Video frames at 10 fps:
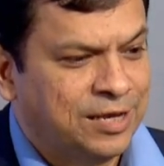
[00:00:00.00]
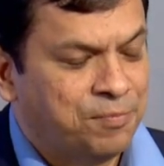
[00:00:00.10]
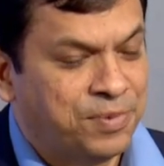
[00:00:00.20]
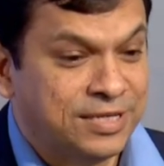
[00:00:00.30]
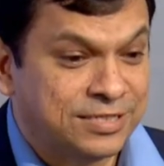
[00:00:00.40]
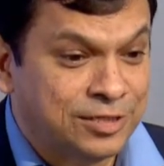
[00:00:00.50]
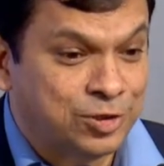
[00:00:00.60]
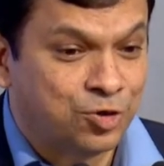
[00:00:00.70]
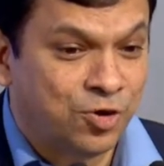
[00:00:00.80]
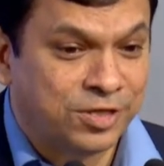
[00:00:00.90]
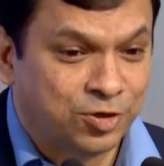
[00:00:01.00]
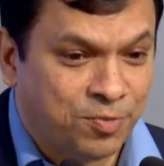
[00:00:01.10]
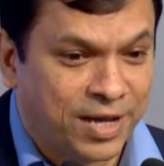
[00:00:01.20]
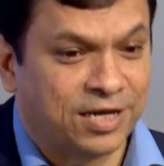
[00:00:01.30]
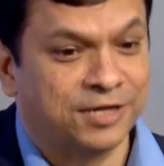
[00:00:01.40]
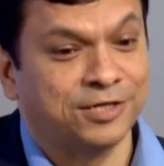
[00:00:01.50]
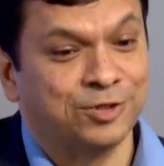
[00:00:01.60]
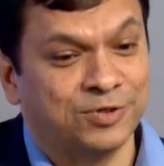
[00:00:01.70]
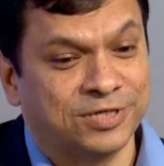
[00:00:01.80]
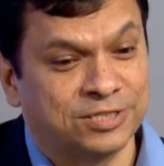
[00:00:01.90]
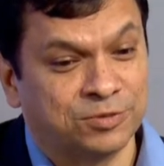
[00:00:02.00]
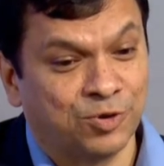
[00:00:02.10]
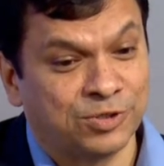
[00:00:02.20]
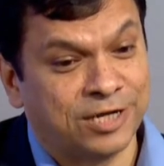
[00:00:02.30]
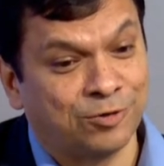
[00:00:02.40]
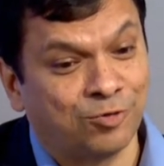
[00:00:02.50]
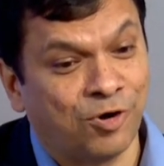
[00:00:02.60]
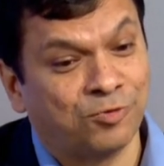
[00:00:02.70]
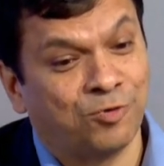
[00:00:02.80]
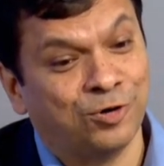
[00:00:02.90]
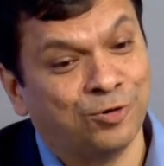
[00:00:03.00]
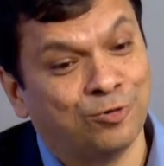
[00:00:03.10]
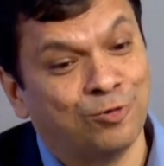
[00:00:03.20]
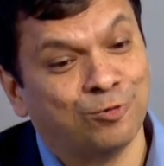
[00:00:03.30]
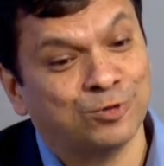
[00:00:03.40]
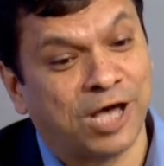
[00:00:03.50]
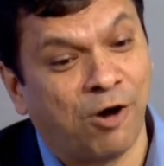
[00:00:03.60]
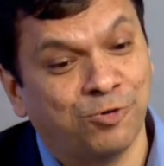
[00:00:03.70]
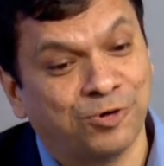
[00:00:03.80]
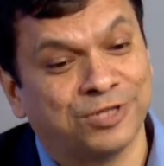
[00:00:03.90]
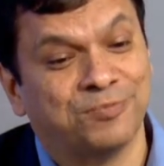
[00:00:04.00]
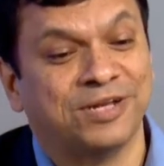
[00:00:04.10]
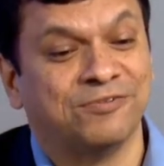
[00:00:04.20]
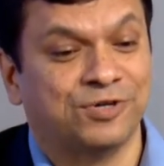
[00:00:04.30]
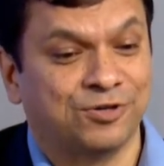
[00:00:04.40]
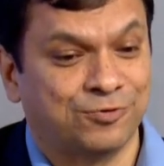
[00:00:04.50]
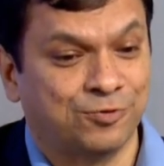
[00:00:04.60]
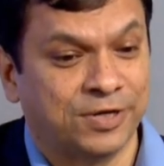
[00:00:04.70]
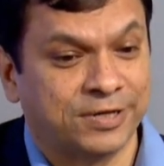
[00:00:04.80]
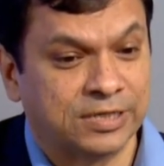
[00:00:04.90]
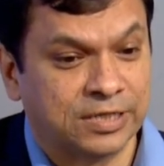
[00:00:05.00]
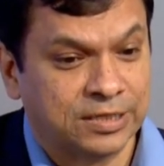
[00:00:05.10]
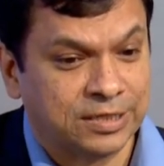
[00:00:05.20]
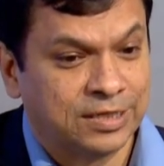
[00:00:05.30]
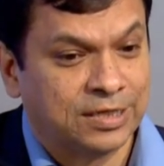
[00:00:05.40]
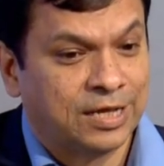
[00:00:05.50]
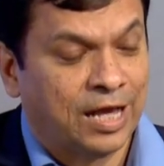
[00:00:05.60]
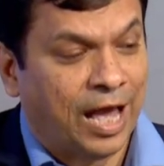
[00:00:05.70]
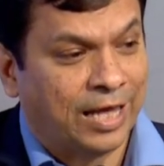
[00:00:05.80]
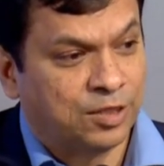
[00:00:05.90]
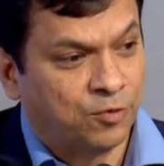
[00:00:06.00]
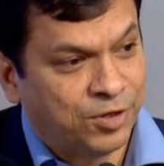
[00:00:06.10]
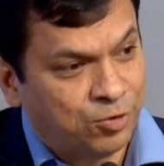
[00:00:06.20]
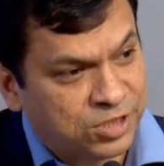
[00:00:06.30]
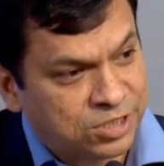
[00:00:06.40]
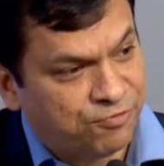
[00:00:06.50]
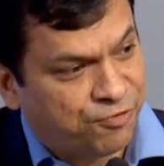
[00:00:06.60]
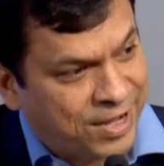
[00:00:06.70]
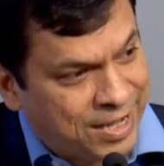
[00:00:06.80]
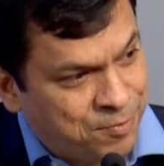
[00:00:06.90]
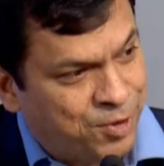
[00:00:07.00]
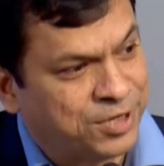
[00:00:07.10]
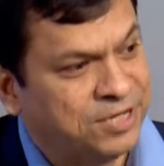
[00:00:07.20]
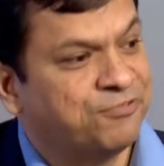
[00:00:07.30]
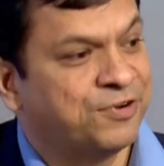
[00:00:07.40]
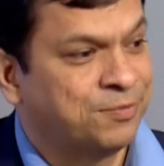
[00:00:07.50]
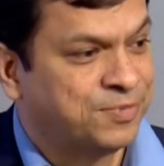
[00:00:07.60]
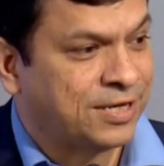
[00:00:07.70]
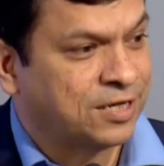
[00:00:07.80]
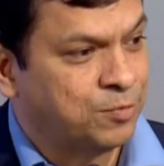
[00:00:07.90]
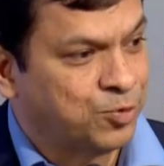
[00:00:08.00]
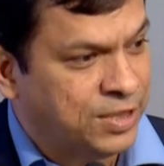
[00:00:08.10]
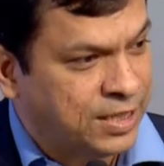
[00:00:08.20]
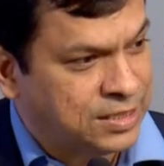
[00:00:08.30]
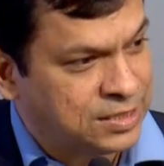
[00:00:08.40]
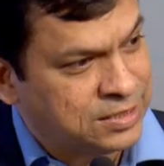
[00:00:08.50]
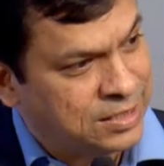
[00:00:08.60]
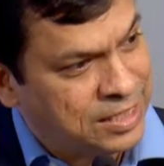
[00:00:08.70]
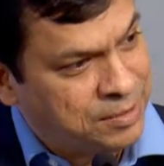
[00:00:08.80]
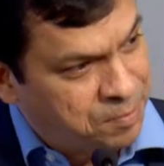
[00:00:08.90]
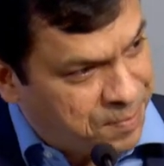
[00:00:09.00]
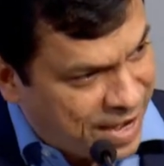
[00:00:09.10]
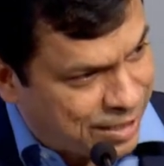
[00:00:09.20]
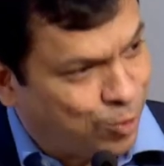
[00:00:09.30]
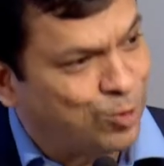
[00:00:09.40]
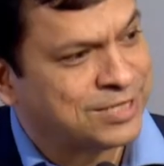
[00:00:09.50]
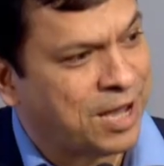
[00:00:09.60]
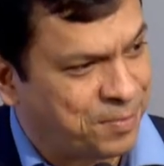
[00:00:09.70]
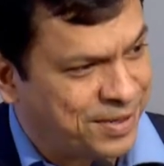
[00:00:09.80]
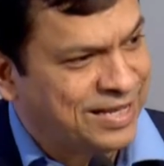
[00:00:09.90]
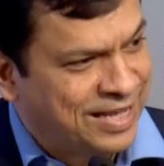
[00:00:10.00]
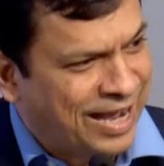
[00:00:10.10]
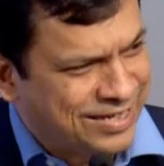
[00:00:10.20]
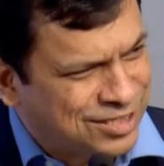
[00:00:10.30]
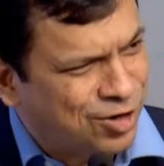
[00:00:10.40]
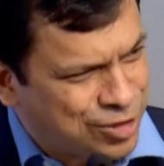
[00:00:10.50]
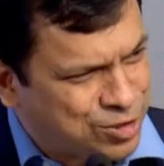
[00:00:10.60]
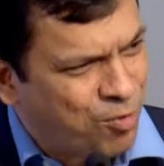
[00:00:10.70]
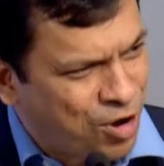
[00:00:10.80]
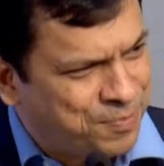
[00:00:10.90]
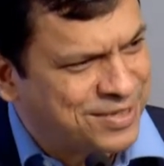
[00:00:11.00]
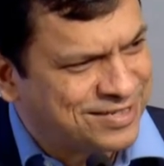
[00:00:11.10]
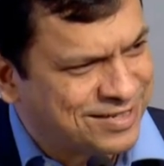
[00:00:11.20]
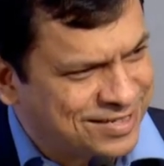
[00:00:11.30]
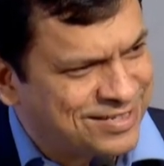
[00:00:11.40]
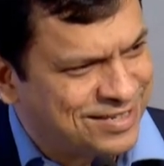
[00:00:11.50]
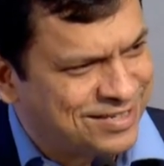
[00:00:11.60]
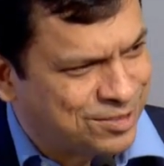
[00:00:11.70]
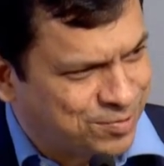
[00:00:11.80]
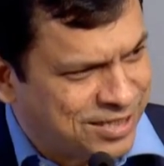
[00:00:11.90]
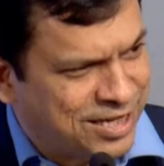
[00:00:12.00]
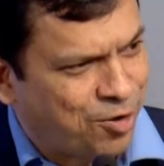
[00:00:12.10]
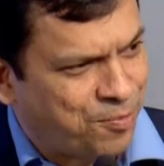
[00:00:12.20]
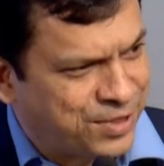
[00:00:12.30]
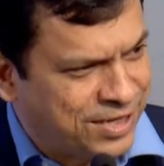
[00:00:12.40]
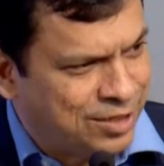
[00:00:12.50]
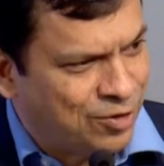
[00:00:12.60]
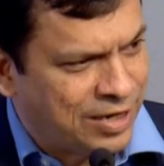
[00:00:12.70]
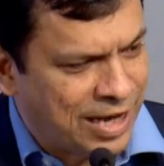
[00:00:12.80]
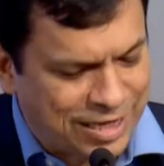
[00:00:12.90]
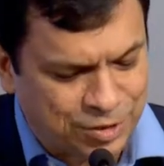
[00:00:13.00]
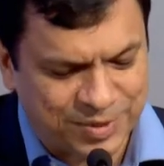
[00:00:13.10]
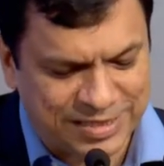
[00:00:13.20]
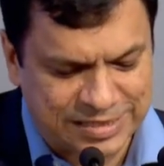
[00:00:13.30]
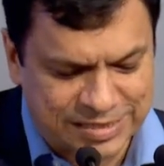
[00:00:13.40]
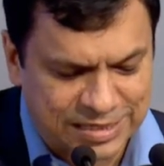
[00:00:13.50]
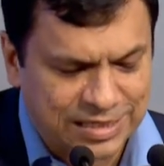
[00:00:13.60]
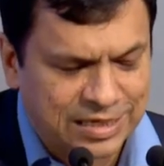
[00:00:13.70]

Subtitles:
please ensure that you buy 100 units because I do not want you to lose out on the benefit of 200. And when you just frame or reframe that communication, the impact goes up. And these are all small percentage changes, but they're operating on large bases.